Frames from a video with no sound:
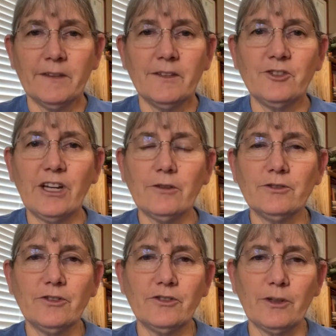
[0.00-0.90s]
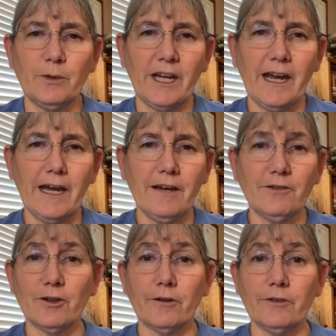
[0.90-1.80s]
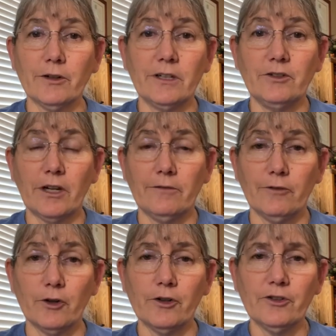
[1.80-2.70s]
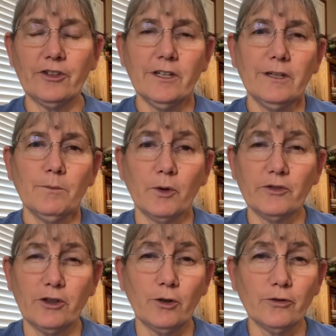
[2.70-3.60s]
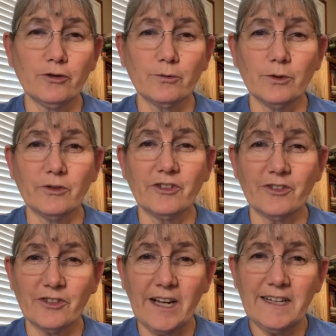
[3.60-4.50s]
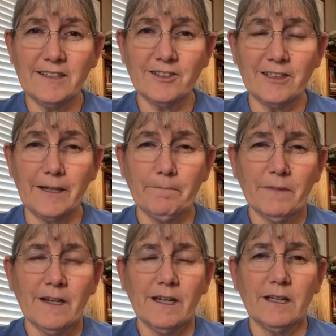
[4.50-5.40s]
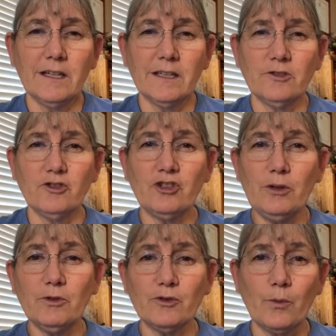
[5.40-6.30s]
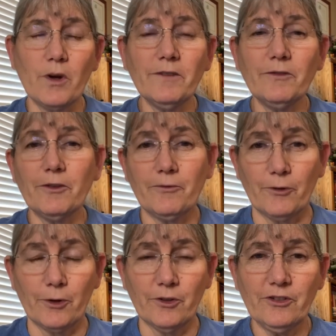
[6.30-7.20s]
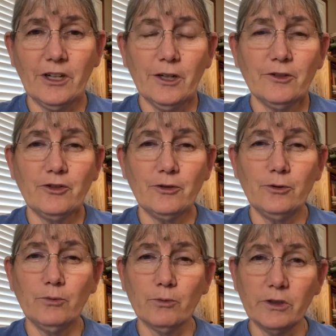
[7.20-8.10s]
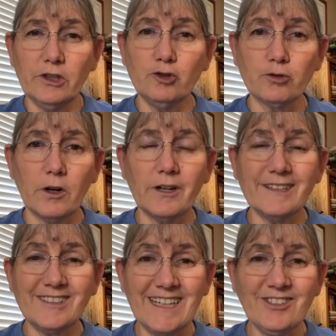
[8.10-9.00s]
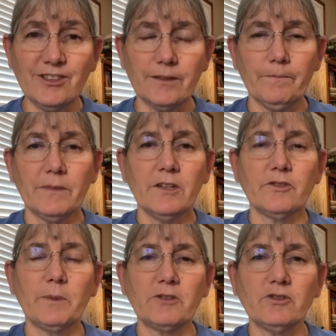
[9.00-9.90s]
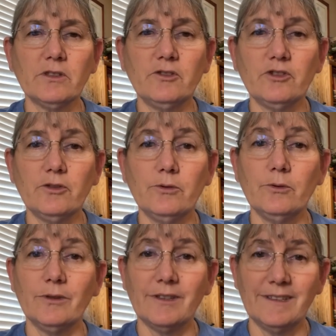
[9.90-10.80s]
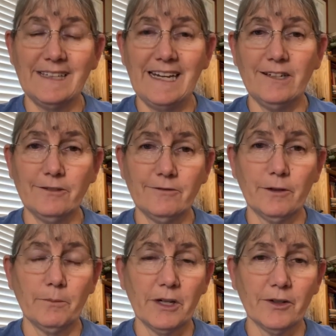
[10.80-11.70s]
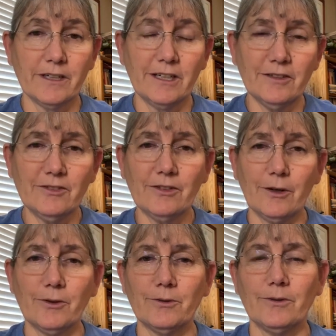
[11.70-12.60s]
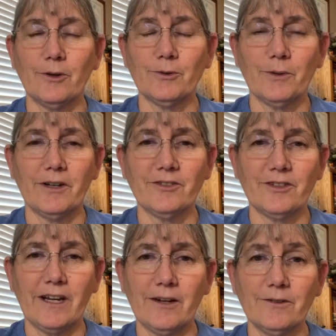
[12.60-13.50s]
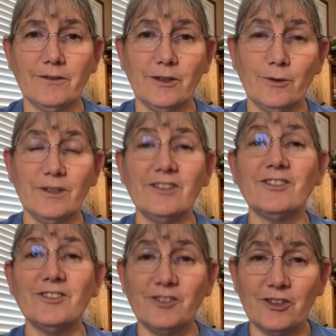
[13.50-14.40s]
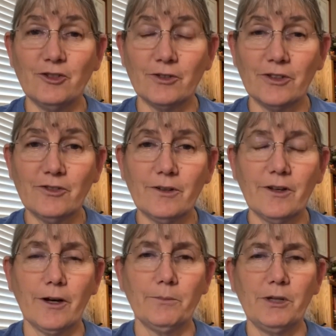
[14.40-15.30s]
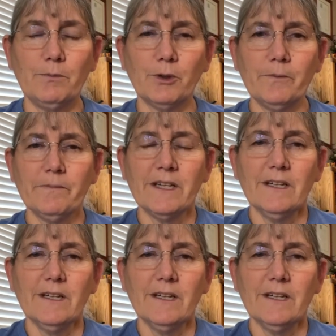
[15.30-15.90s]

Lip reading: the challenges that we have in our very diverse, multicultural society. And she was one of the first to really draw attention, especially to the Native Americans, otherwise now known as indigenous people,